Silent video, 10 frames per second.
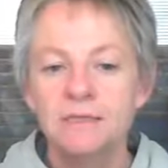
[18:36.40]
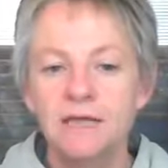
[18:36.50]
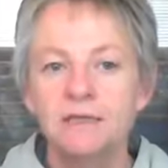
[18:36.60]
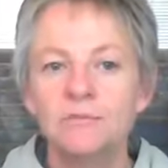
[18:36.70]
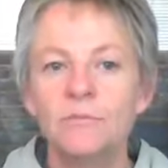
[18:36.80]
is
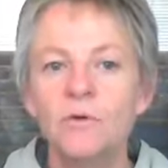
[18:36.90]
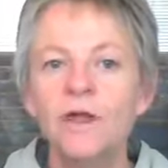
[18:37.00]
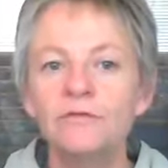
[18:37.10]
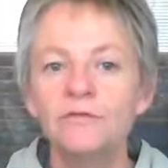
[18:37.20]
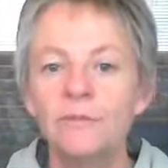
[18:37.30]
that the
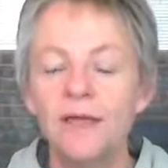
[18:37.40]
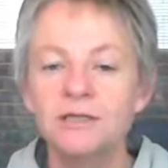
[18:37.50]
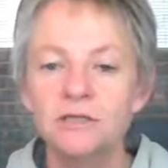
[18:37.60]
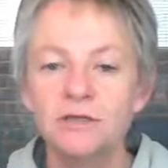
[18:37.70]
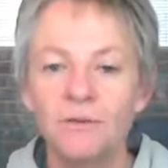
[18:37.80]
more
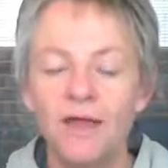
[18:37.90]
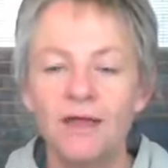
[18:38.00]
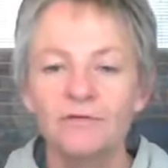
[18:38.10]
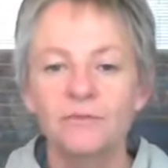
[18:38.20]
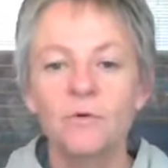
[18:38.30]
information you
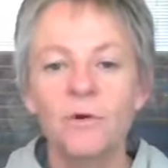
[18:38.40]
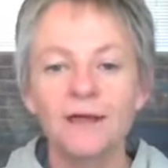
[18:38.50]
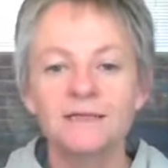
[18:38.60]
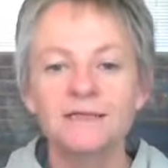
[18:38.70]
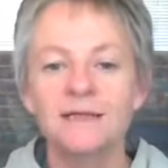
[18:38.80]
have and the more
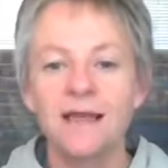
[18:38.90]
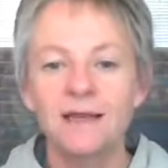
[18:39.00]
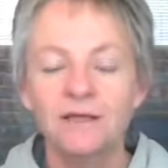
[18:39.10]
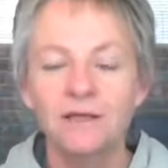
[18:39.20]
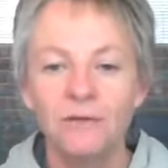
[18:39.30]

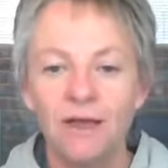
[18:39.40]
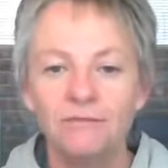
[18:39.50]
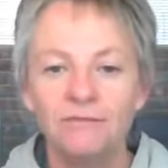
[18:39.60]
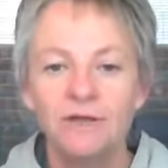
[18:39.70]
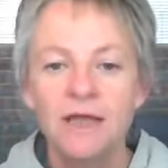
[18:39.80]
understanding you
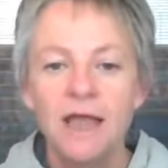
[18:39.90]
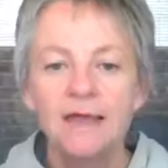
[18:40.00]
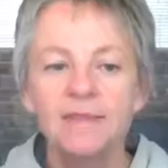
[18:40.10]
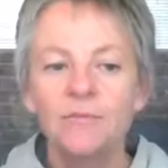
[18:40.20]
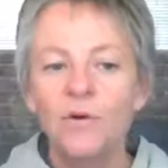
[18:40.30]
have
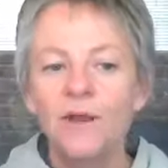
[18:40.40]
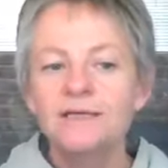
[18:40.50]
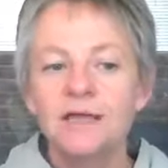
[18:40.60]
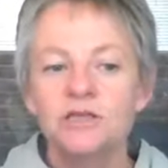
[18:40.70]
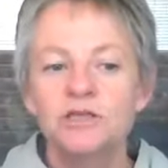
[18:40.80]
and the more
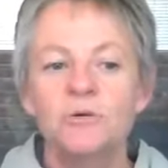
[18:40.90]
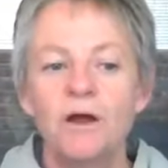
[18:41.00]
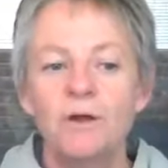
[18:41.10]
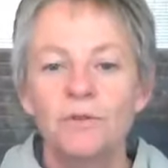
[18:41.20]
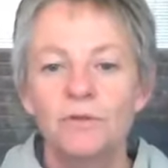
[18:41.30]
in touch you
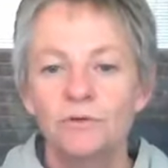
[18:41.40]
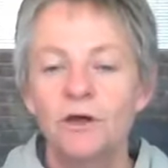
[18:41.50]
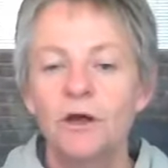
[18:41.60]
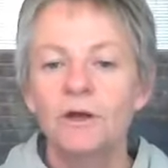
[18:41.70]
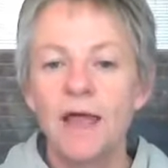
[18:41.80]
are with your
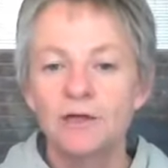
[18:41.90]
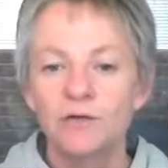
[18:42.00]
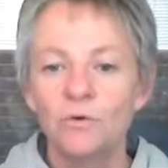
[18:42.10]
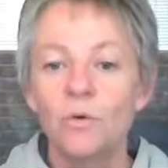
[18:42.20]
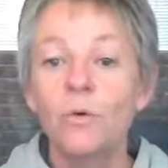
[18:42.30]
dog
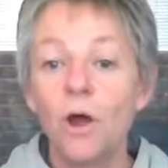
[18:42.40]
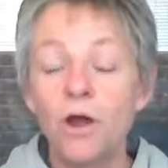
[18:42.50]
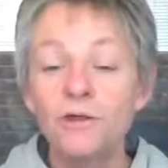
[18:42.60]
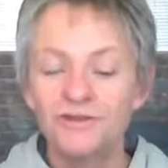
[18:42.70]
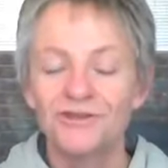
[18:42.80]
and your
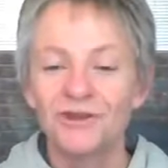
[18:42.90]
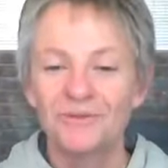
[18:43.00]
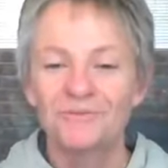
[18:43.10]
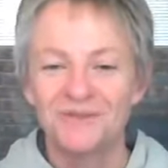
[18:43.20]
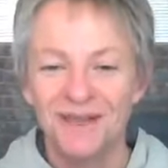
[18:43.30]
own
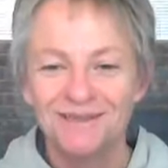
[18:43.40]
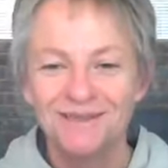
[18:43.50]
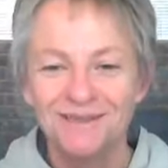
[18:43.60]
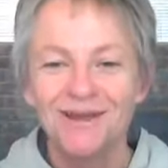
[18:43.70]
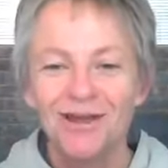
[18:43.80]

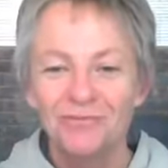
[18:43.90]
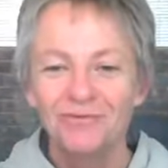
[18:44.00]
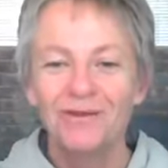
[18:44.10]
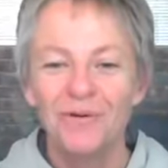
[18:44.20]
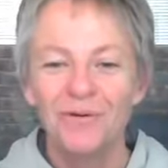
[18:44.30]
circumstances,
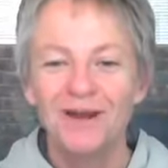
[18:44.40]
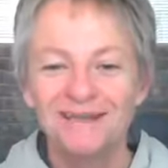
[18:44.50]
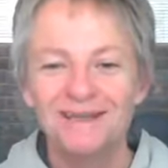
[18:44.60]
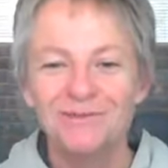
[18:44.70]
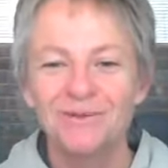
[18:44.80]
hopefully we're all
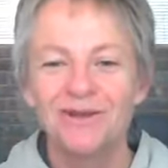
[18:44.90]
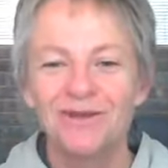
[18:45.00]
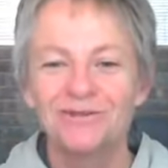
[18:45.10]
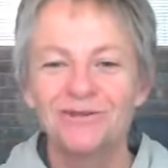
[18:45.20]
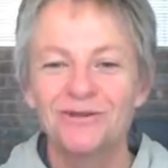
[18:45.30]
in touch with
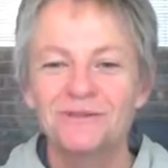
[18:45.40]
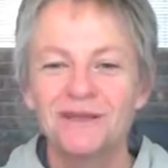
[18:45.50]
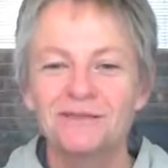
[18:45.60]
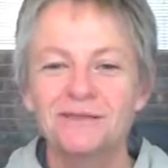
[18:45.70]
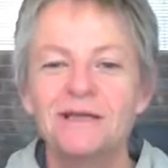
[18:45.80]
our own
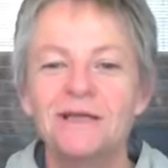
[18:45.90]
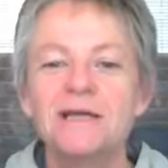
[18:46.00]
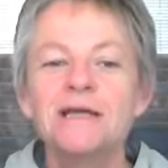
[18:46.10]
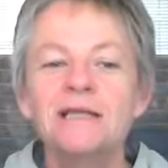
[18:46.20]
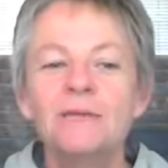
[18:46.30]
circumstances,
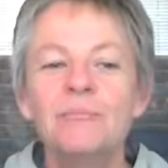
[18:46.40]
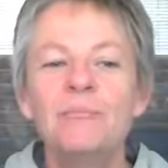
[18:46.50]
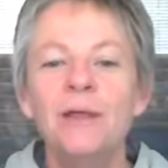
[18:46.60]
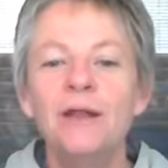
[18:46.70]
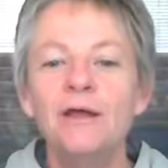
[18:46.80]
the
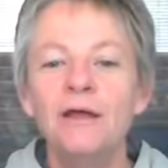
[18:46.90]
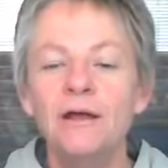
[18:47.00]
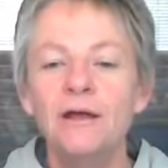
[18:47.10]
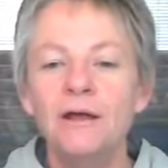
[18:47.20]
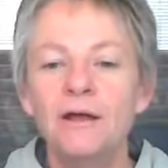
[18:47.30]
better